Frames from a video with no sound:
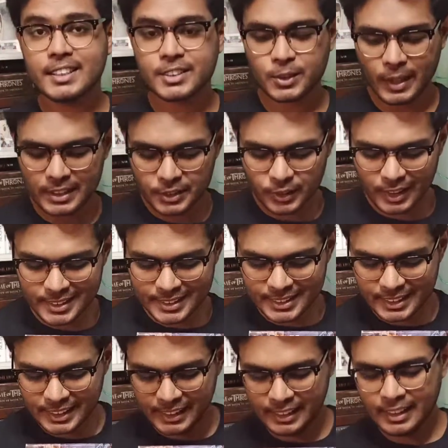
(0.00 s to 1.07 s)
So as you can
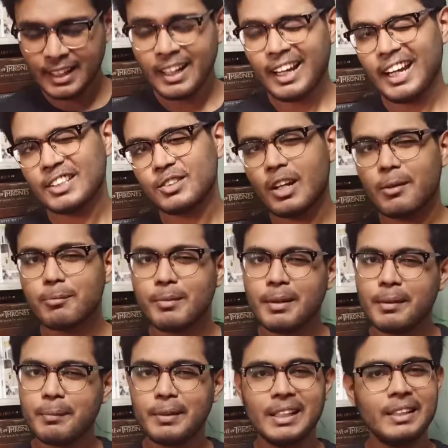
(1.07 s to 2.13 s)
see, as you have
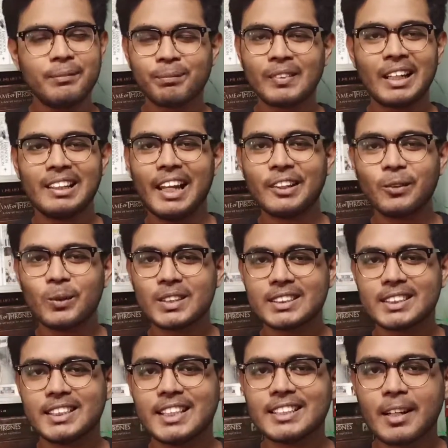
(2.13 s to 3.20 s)
maybe like noticed
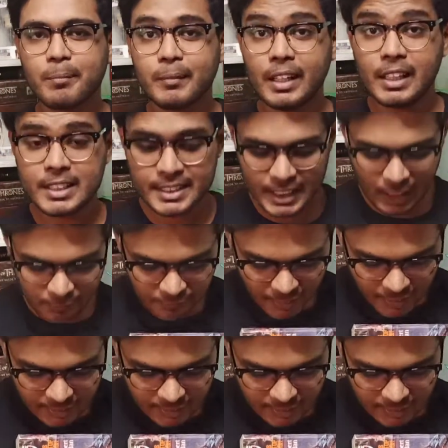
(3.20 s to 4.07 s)
in the thumbnail itself,